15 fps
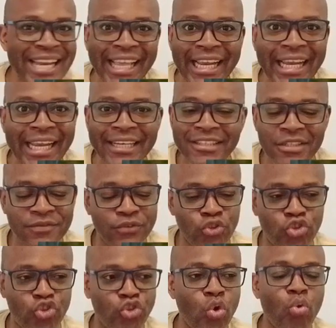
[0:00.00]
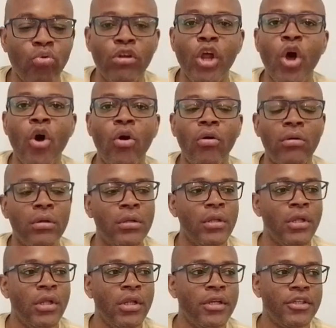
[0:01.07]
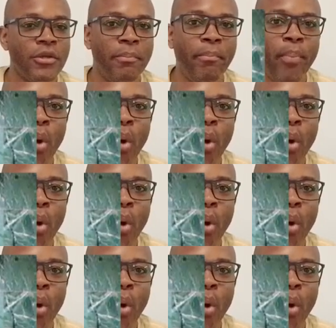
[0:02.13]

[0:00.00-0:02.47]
neglected for so long. The